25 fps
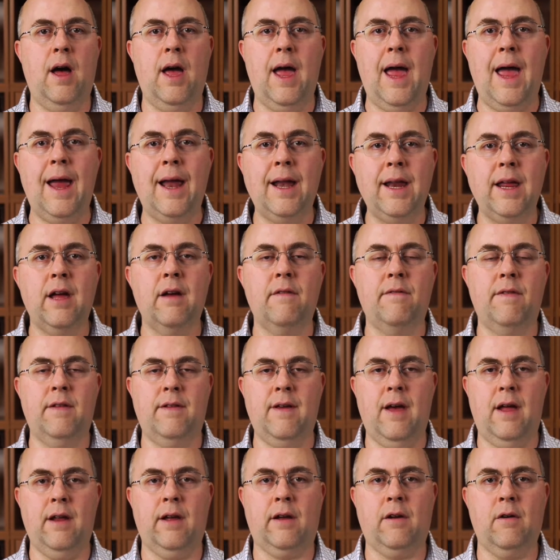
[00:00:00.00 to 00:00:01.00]
any of the
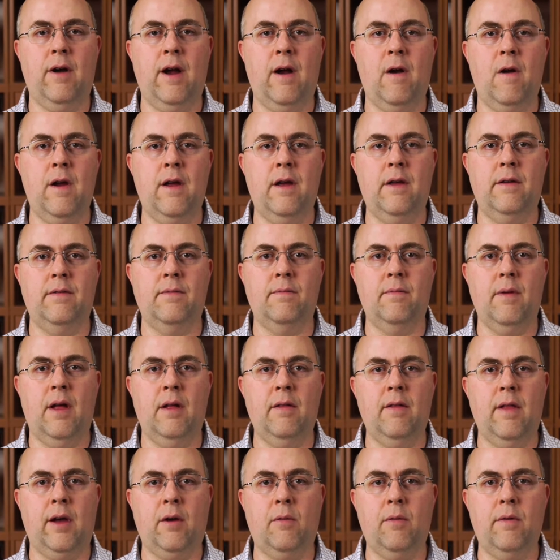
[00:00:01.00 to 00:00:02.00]
technical areas
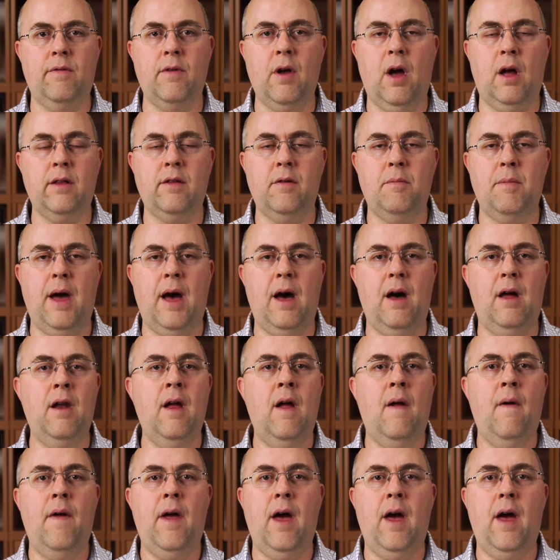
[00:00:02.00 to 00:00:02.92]
like we've talked about,